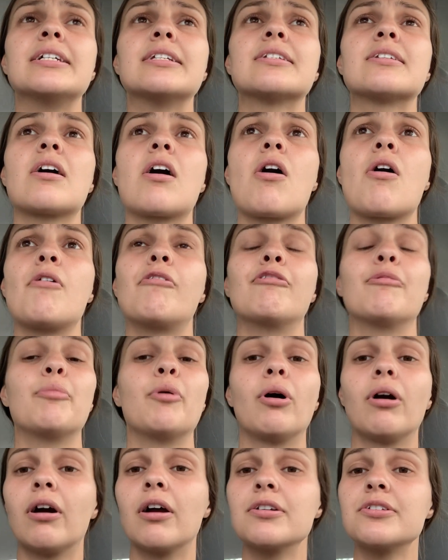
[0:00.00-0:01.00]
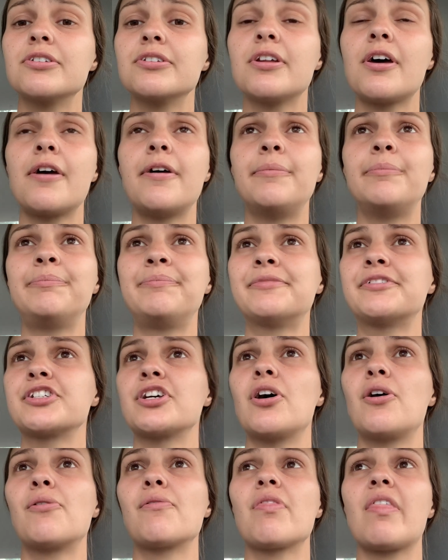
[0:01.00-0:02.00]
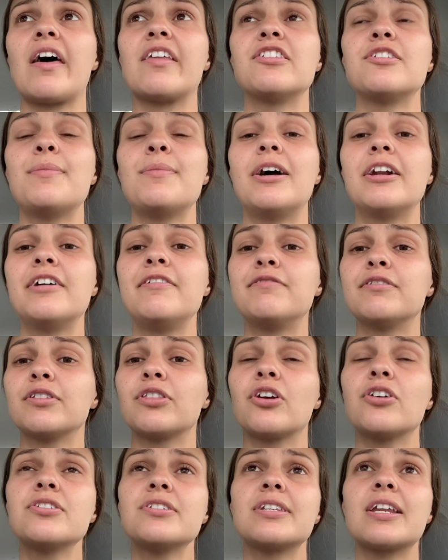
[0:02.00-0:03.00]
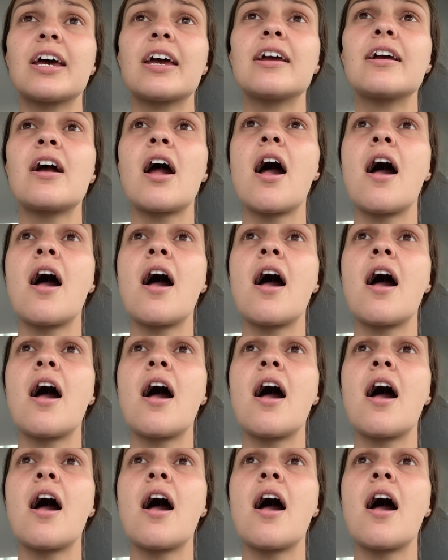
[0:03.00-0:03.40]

So report cards are done. So that's about it for Thursday.